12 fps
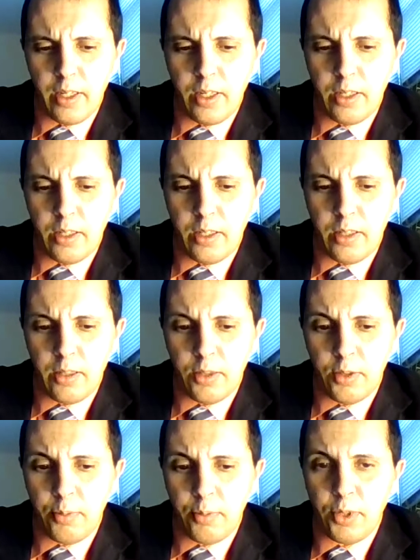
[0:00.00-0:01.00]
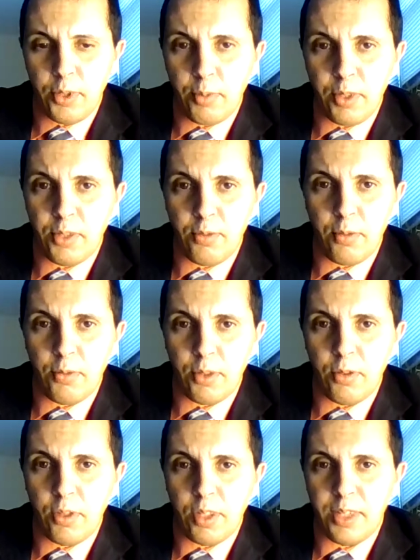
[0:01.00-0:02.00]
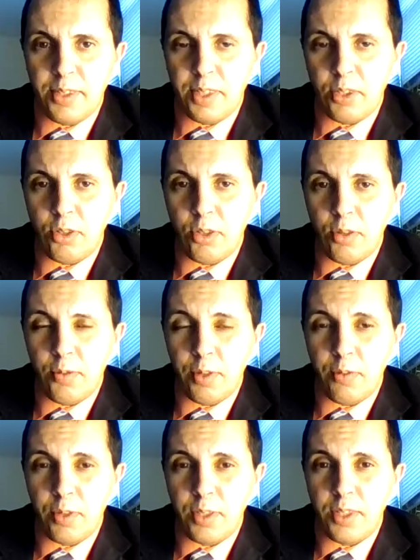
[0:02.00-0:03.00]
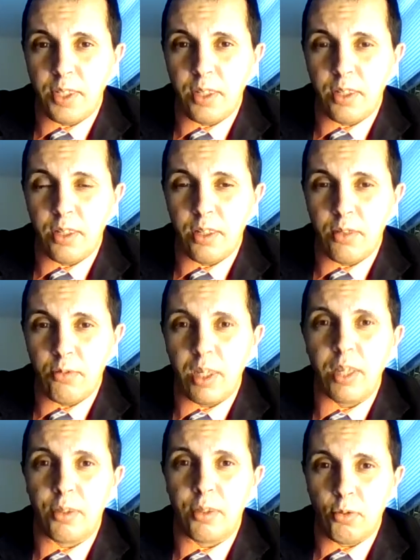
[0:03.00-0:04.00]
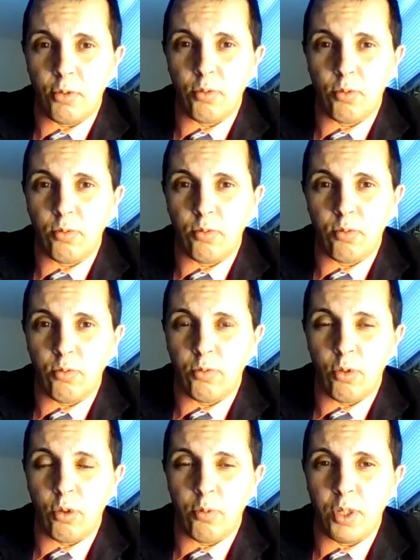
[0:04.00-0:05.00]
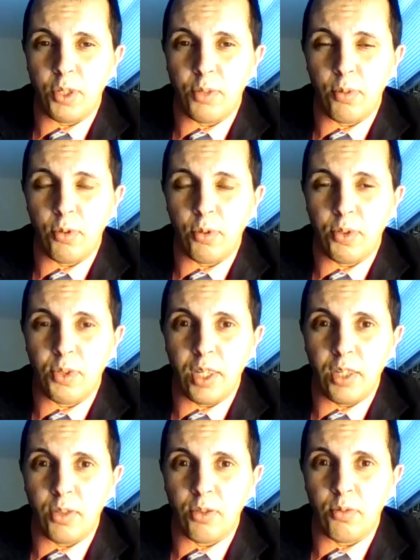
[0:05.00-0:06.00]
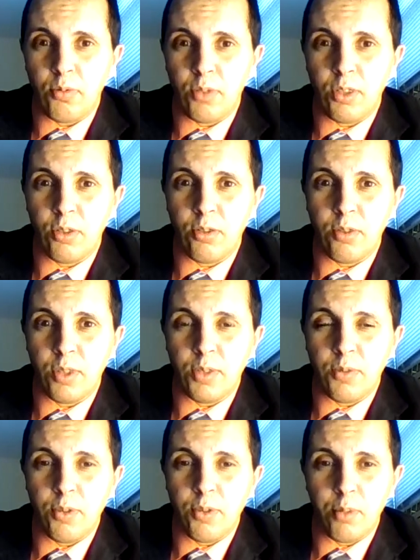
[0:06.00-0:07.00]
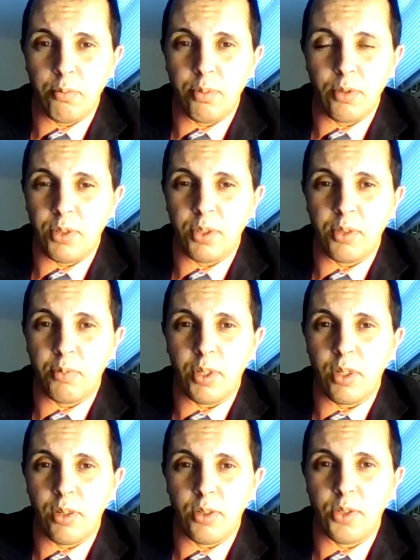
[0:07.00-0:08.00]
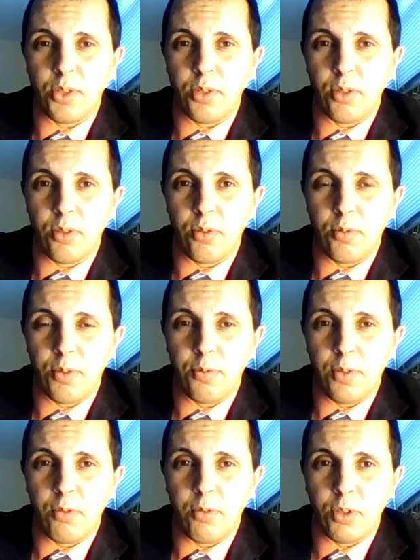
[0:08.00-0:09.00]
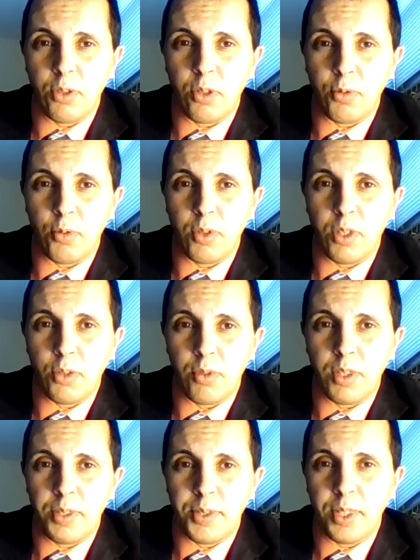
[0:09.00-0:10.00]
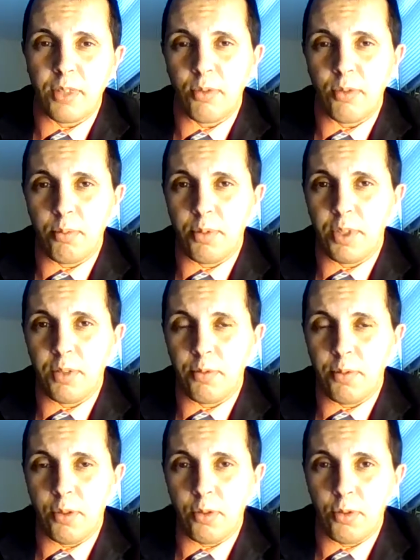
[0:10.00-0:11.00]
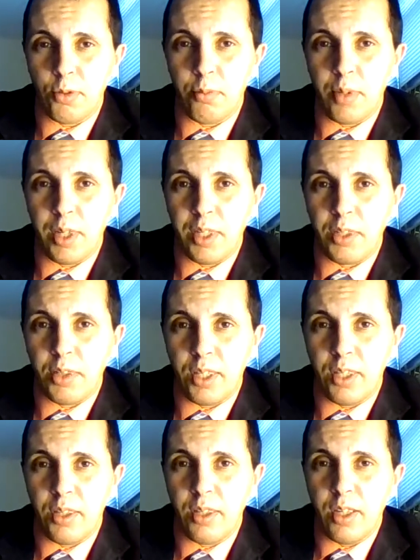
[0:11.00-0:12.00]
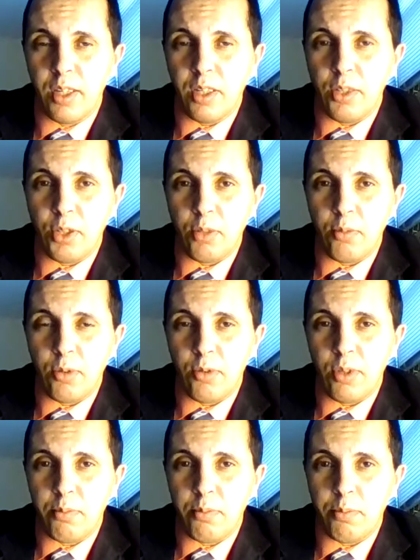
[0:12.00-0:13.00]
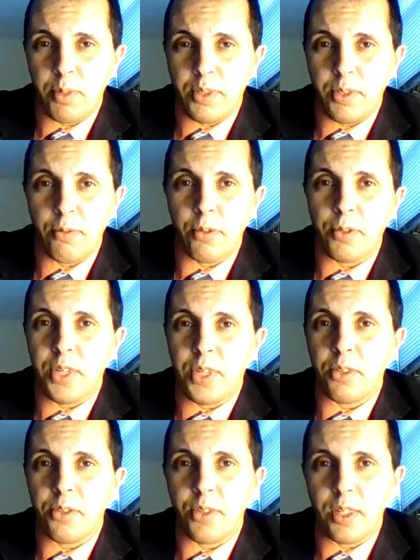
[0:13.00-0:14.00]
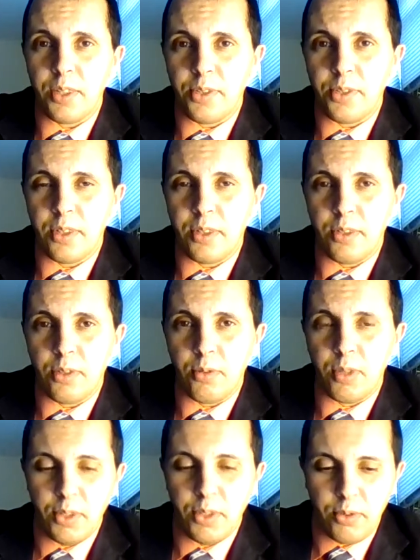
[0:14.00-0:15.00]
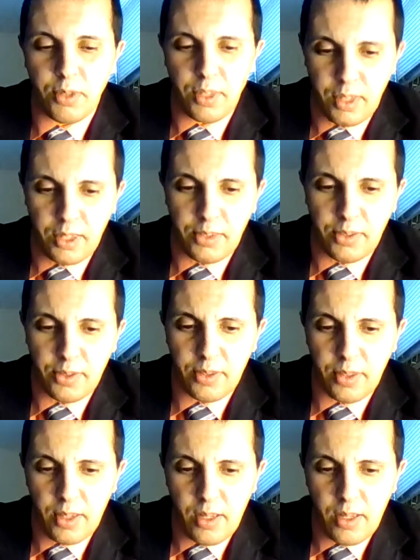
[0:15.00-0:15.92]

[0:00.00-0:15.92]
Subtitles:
The perspective of the organization of events that are related to global sports, as we know, is very important because the FIFA World Cup 2026 will be followed by the Summer Olympics of Los Angeles in 2028.